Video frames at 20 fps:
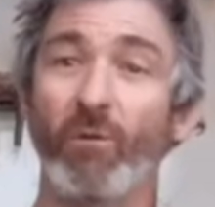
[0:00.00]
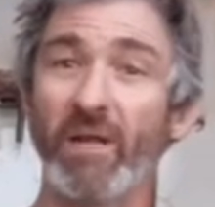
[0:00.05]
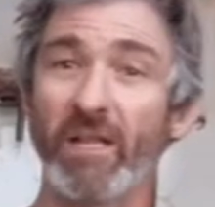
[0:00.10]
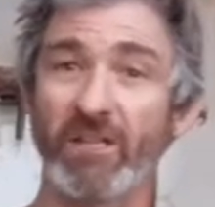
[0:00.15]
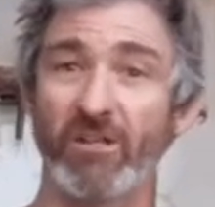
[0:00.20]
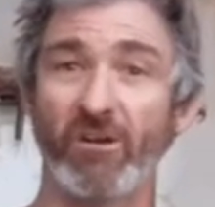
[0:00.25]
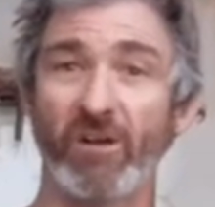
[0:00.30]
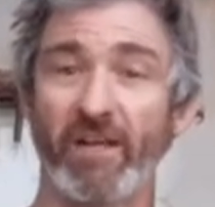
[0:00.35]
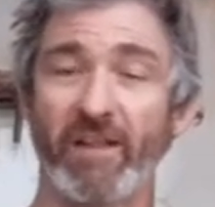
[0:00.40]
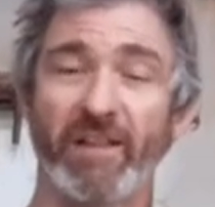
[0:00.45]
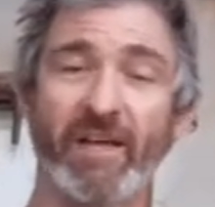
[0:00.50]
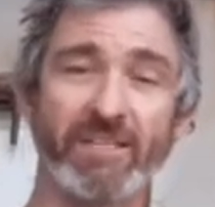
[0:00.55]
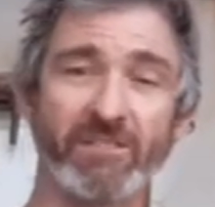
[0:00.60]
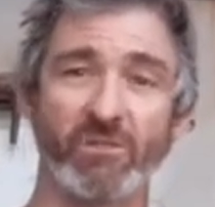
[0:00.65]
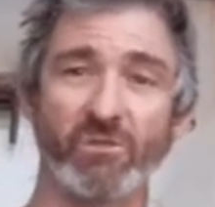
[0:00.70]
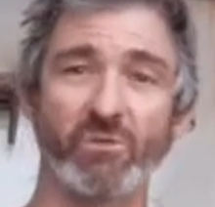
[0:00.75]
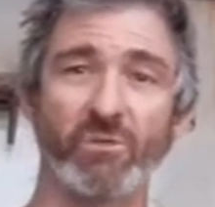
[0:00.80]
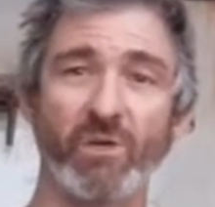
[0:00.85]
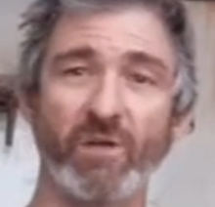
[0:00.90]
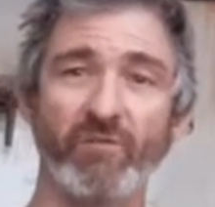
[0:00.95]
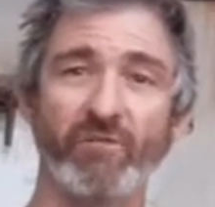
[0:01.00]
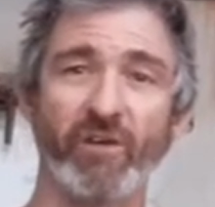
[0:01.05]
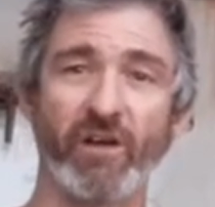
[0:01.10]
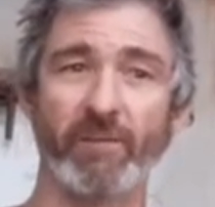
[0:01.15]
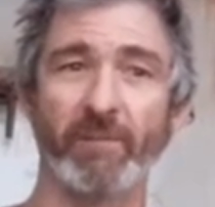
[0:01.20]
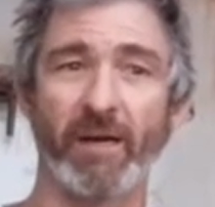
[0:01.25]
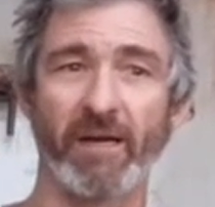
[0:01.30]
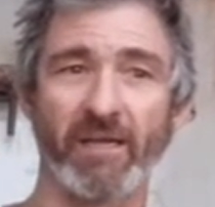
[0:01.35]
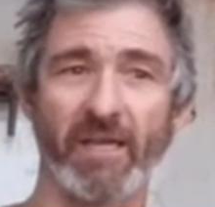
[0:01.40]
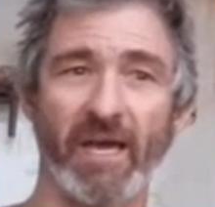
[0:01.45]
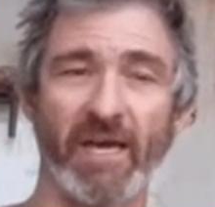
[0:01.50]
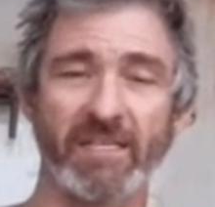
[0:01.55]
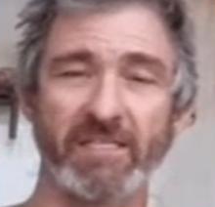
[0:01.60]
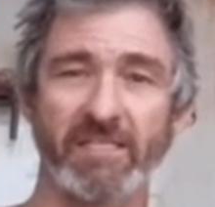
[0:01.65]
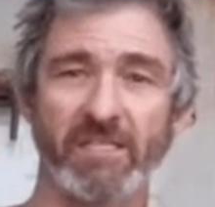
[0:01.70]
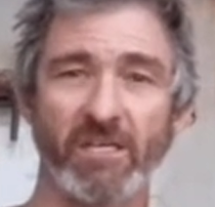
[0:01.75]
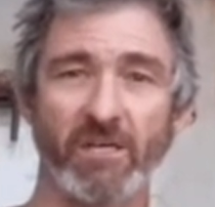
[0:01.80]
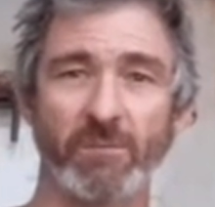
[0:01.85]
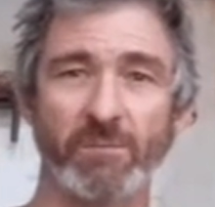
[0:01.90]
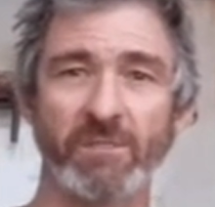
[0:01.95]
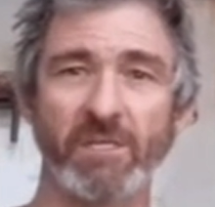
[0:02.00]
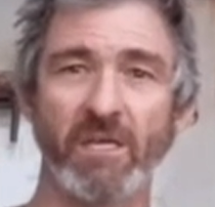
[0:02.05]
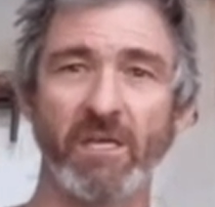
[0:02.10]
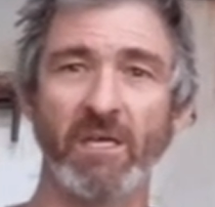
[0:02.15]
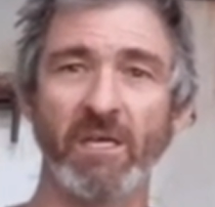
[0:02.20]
relearning, and that's what's really fun about gas kilns